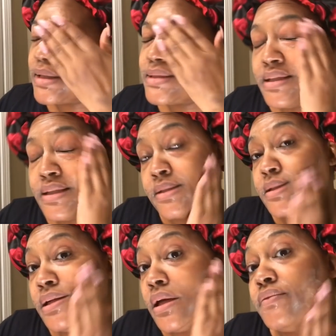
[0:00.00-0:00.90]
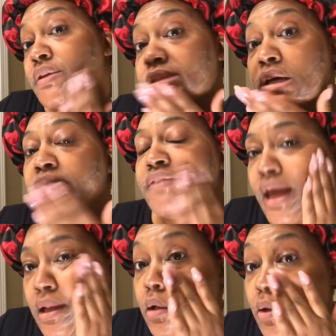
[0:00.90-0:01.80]
And see, this is enough. This cup,
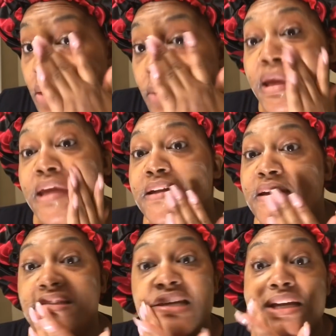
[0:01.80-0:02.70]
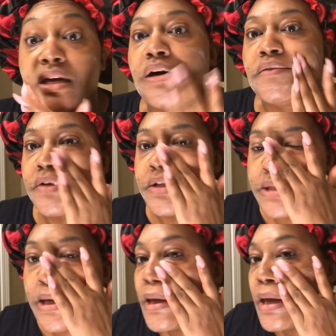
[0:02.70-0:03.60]
that little bit that I did, it
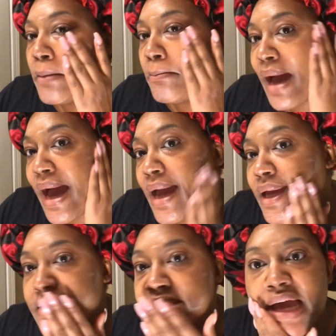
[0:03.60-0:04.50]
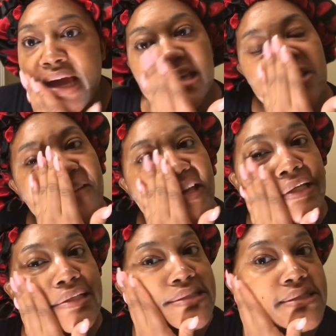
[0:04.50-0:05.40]
covers my entire
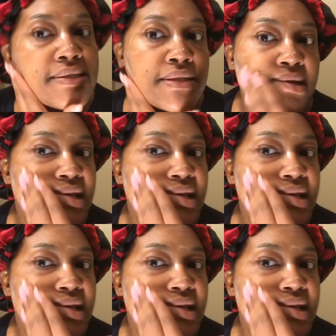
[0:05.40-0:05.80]
face.